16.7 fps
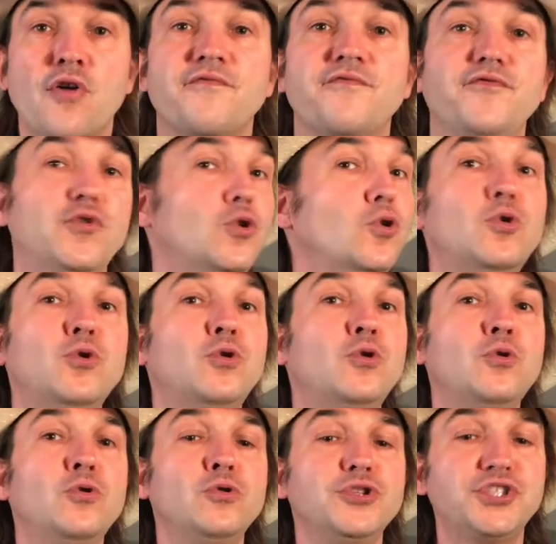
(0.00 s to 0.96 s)

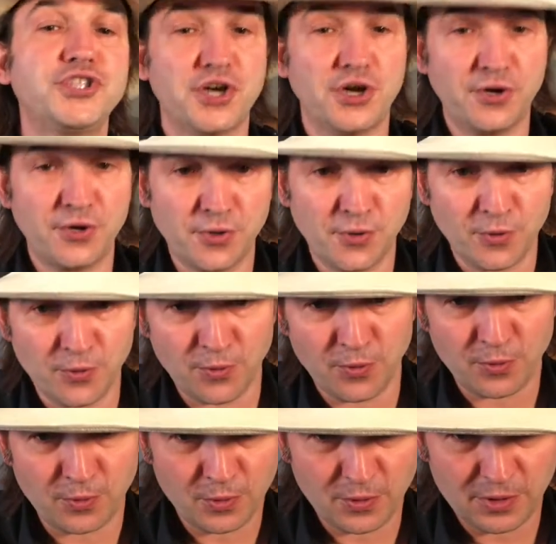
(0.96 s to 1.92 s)
Fool's
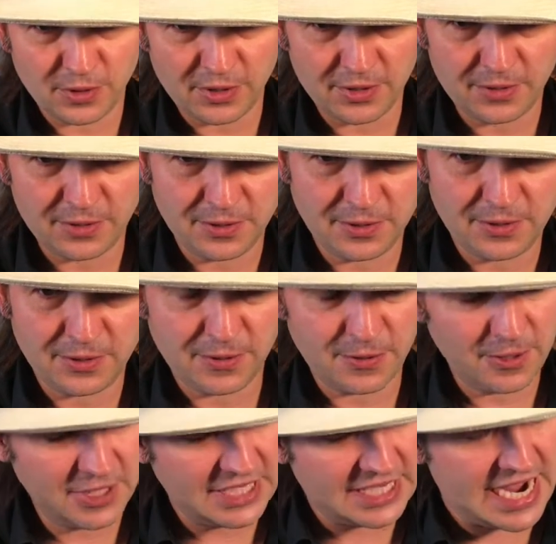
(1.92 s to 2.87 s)

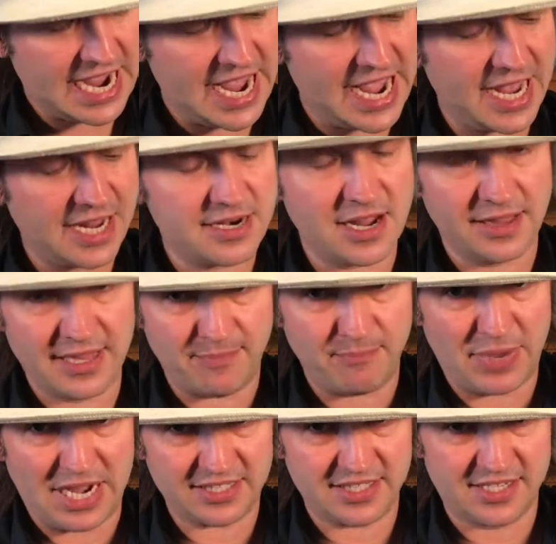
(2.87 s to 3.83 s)
Gold, and then
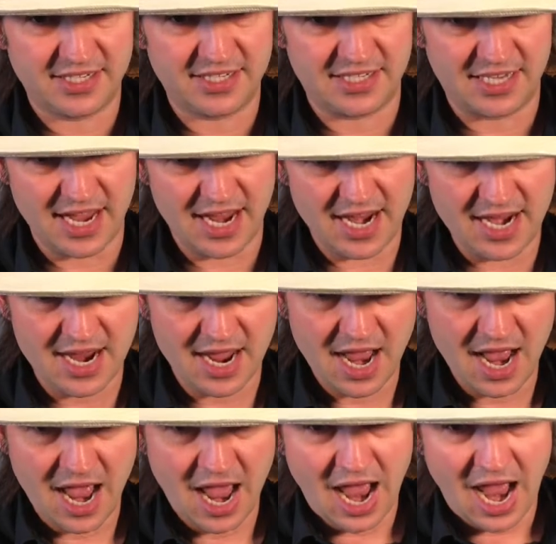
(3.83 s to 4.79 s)
back to C.
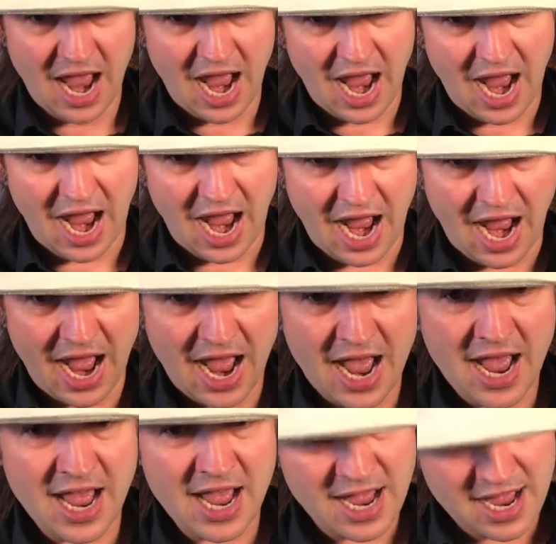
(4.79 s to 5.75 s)

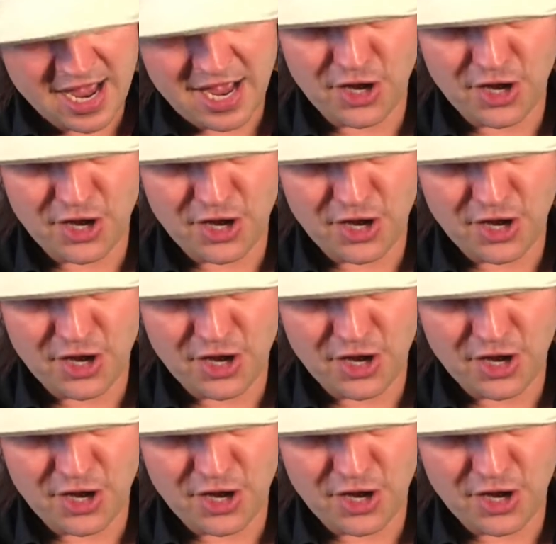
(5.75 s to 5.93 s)
I